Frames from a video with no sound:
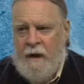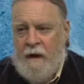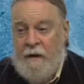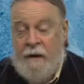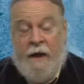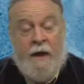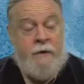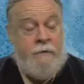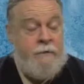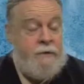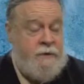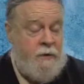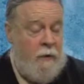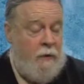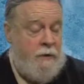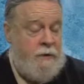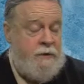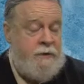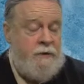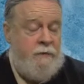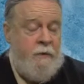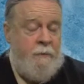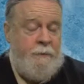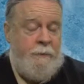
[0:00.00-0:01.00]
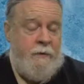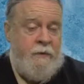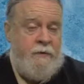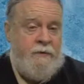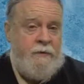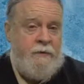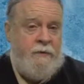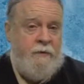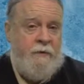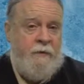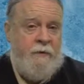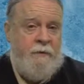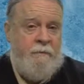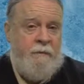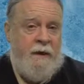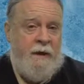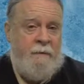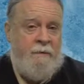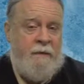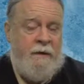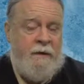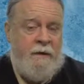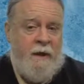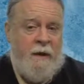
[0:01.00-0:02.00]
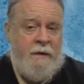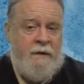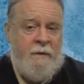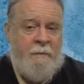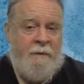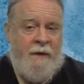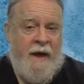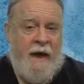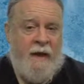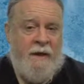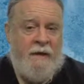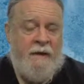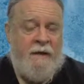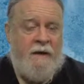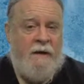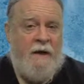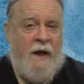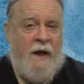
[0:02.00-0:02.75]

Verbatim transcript: Now, there was also a personhood amendment on the ballot in